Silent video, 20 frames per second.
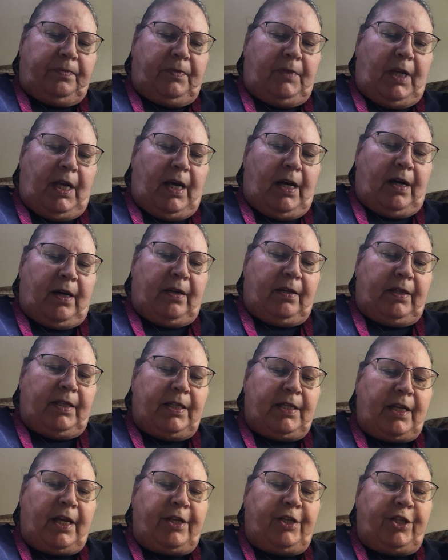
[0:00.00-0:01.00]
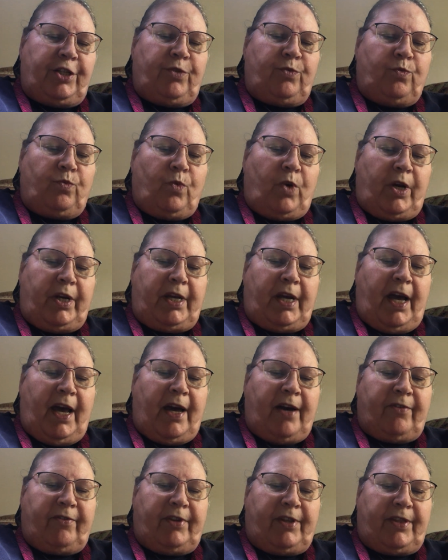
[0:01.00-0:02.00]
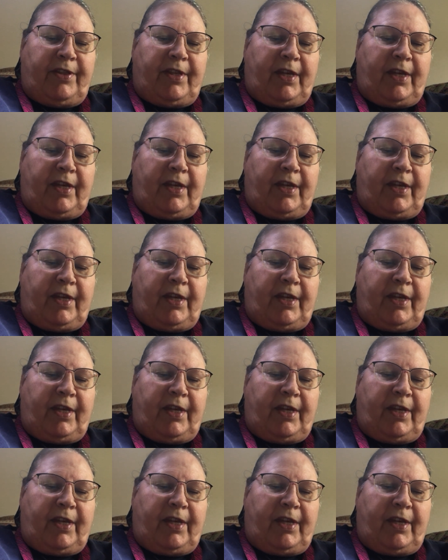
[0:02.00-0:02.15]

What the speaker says: yeah, because I didn't want to have it